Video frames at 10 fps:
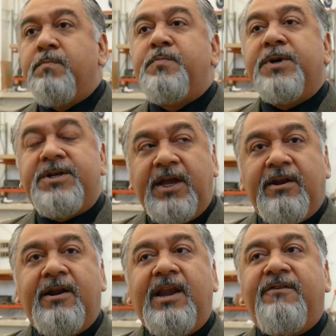
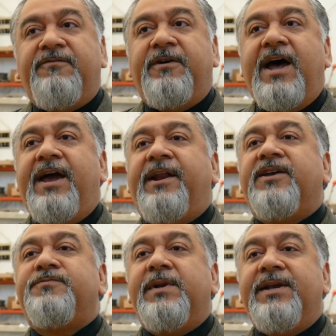particularly for high
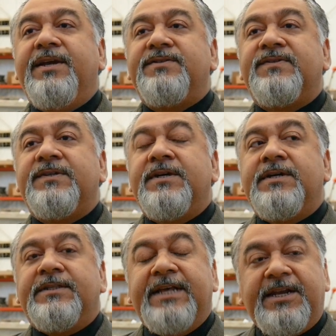rise buildings
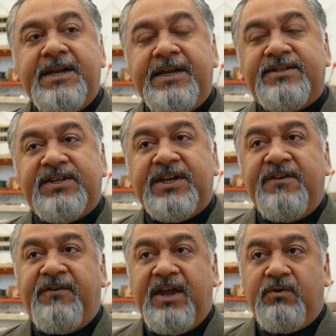that need
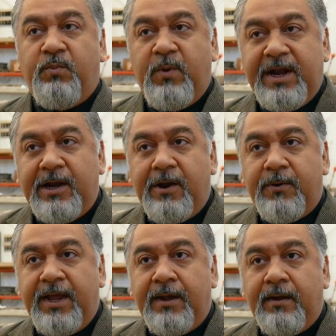significant wind
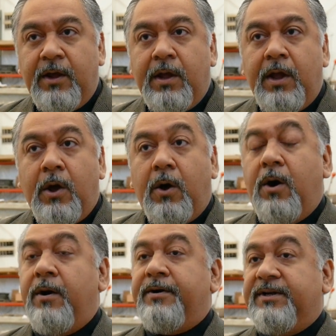loading
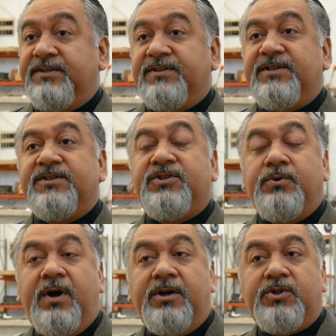or resistance to
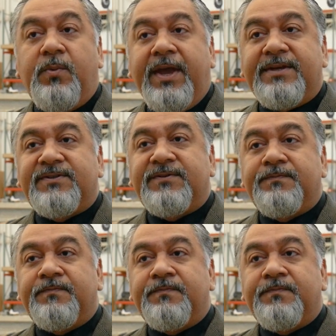earthquakes.